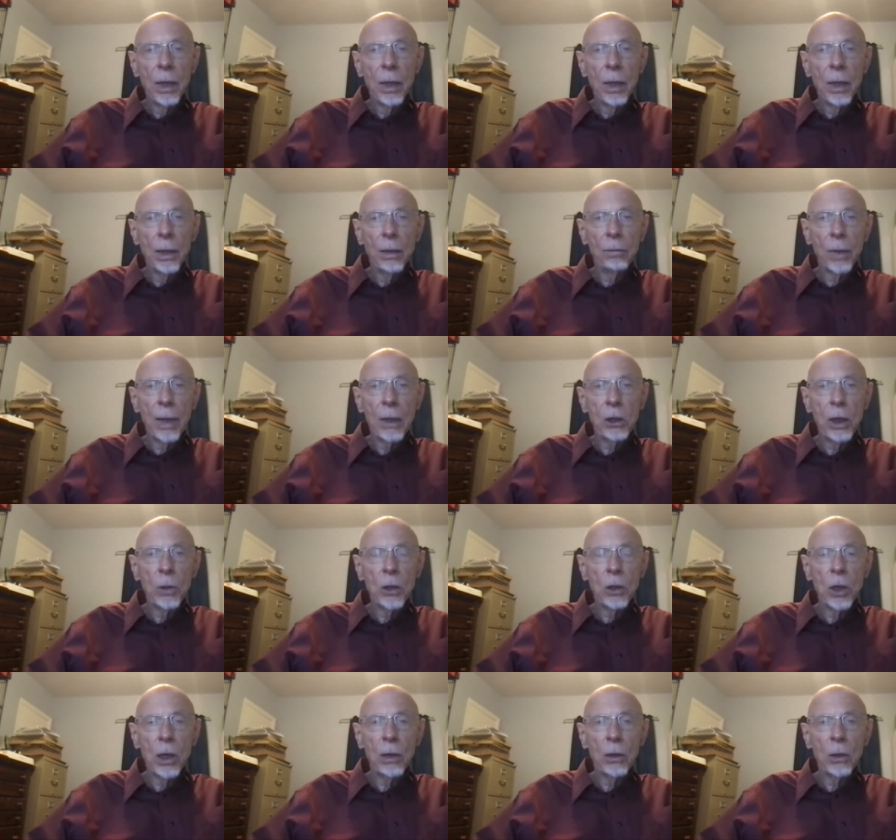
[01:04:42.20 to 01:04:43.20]

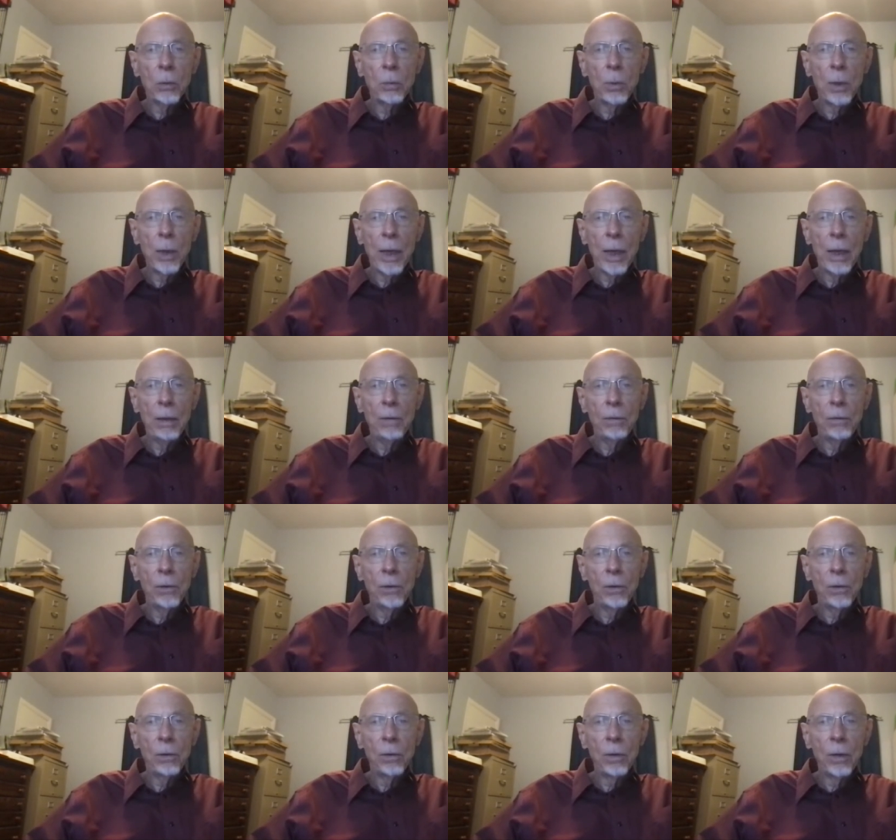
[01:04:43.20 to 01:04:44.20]
Shapes the child's
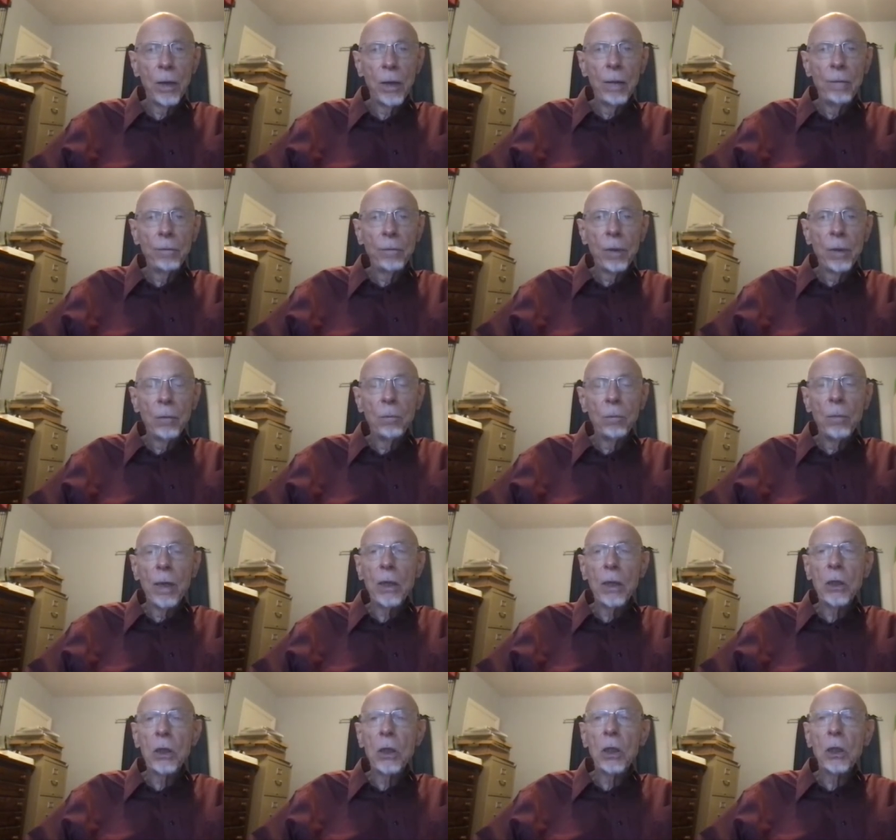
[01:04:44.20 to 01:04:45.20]
behavior,
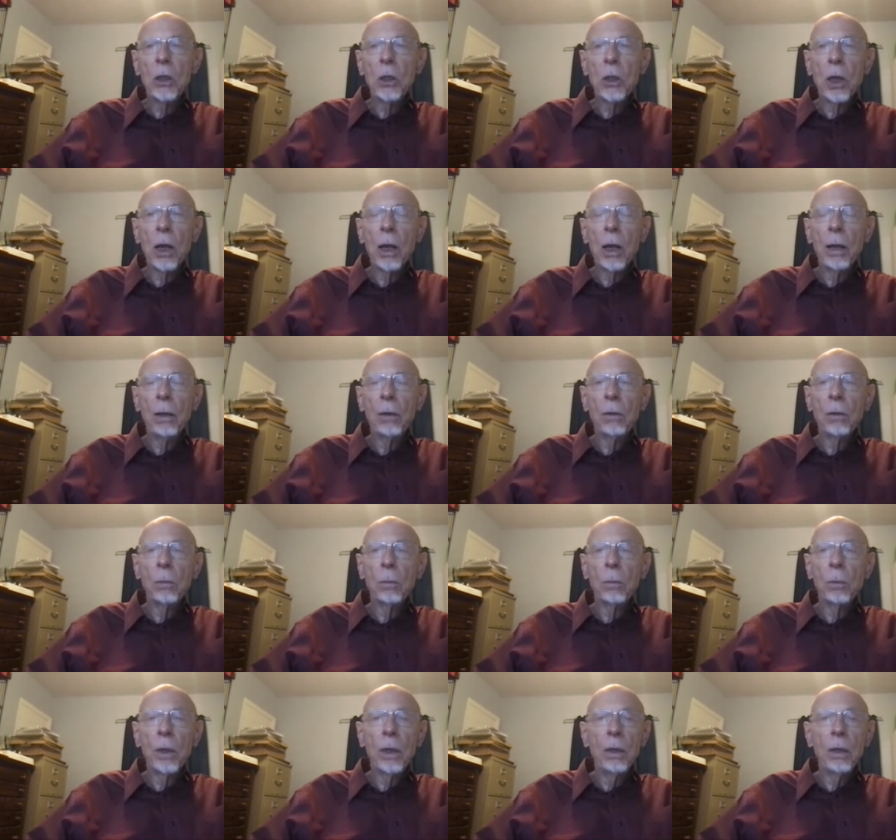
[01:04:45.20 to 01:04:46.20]
makes the
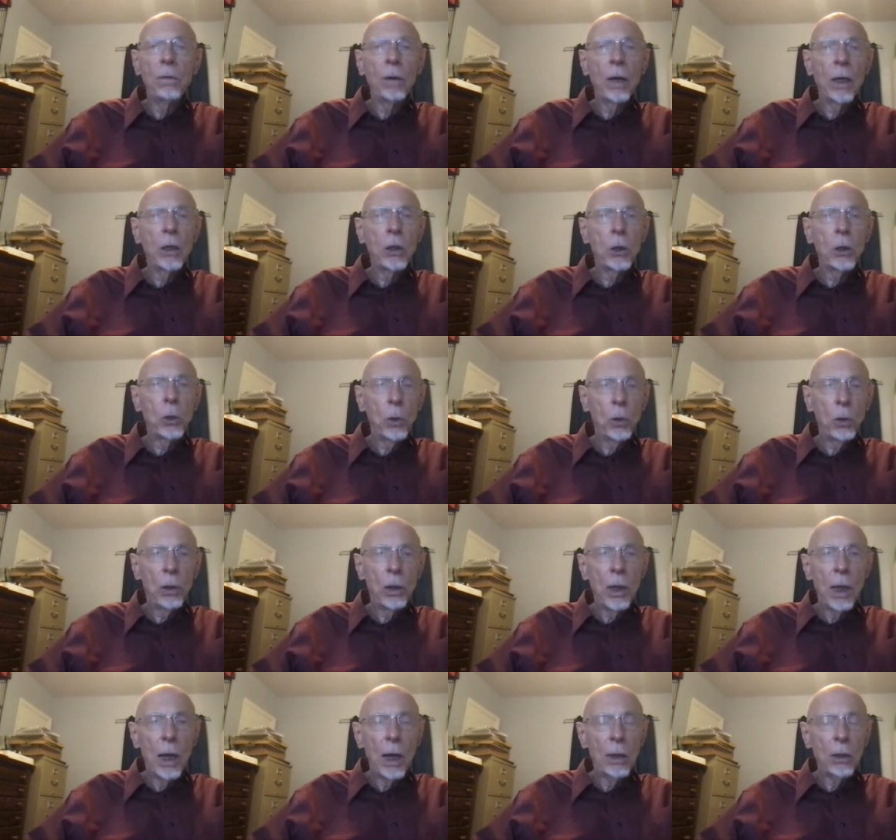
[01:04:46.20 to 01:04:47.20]
child believe I
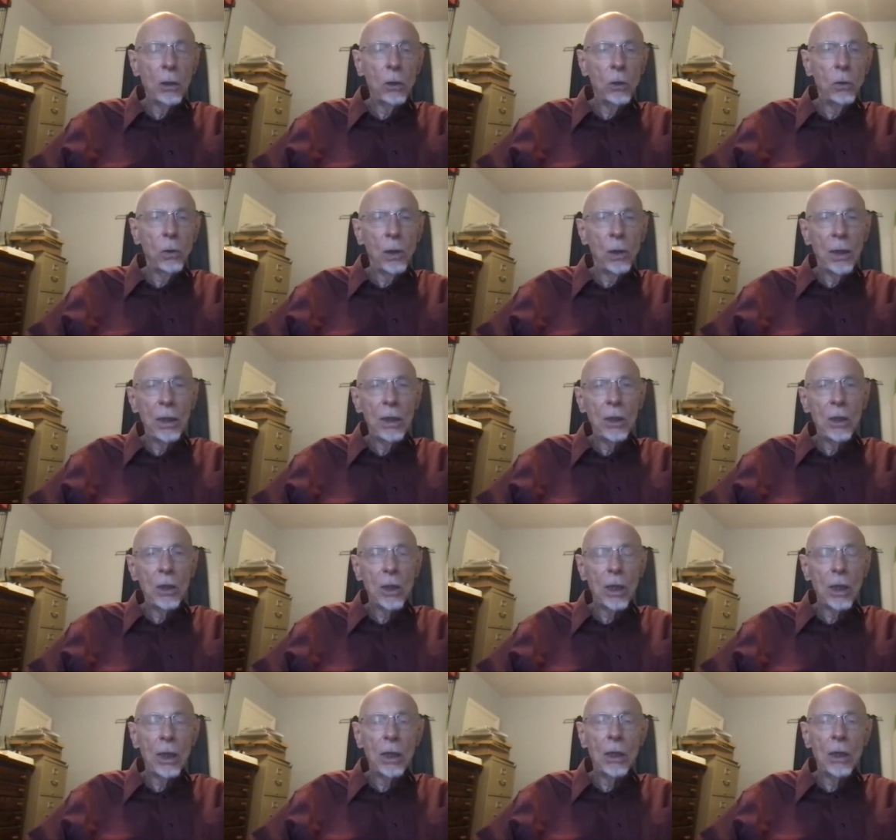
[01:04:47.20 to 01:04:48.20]
should not do
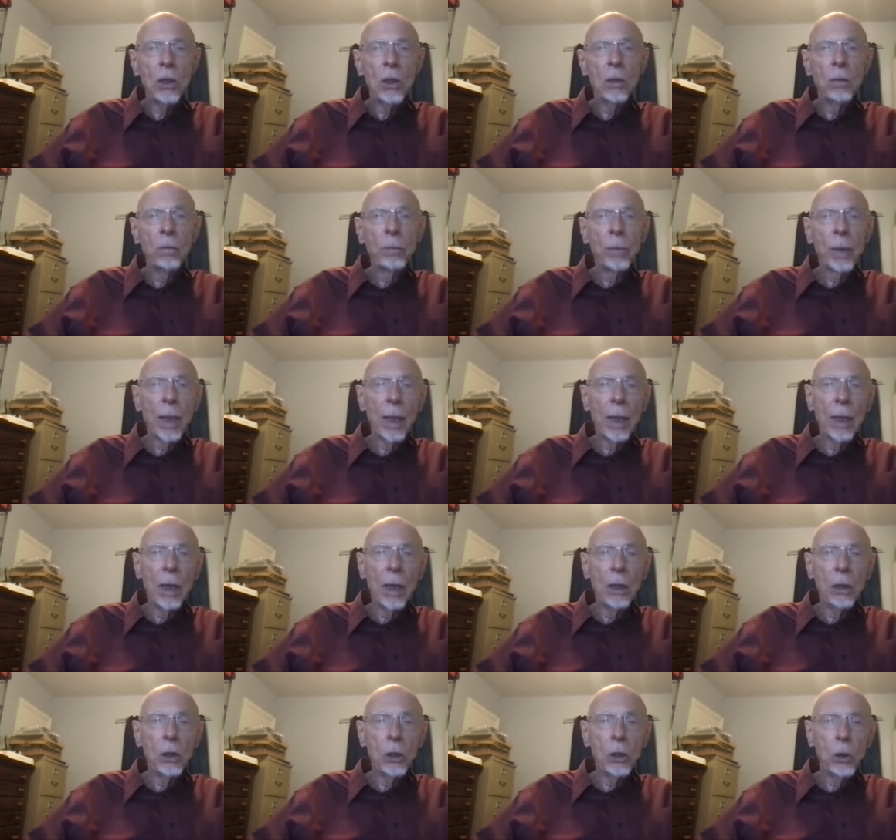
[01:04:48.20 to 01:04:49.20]
these things and
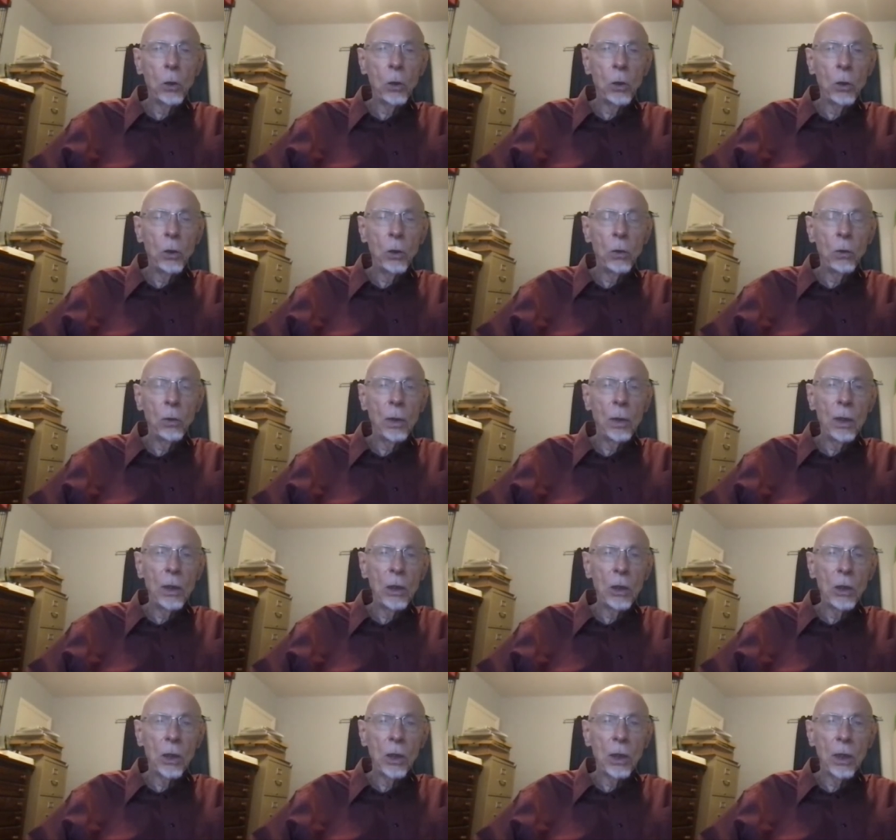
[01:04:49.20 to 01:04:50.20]
I should do
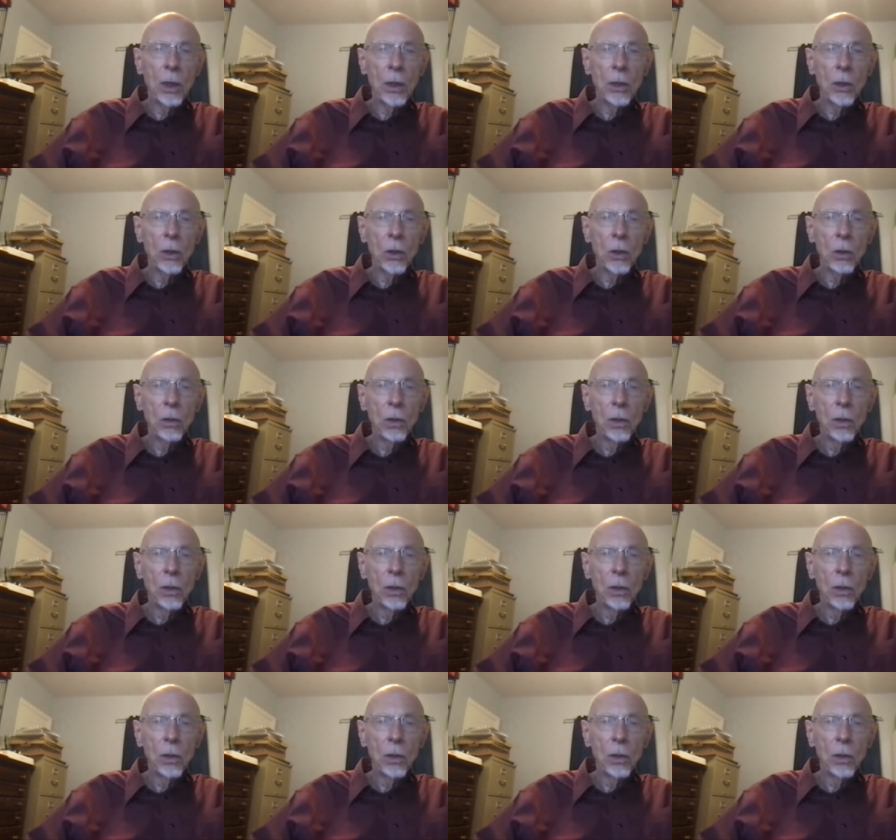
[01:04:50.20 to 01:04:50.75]
these things.